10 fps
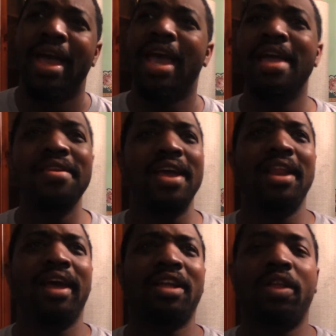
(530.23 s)
And then,
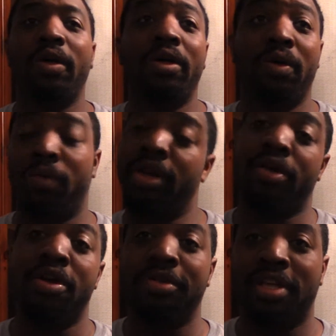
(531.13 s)
we
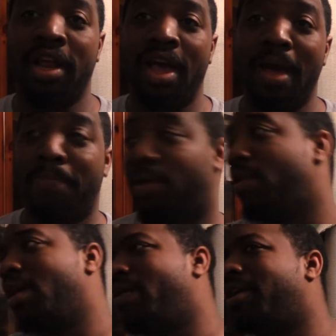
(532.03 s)
don't know what's gonna happen.
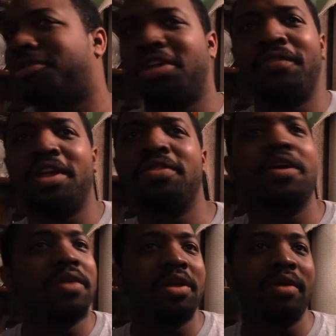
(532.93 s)
Oh, I'll shove it in
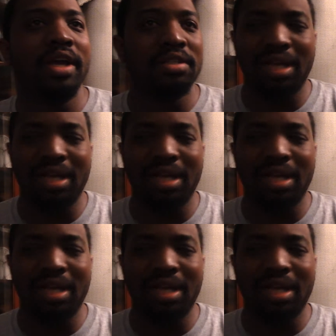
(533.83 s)
there anyways.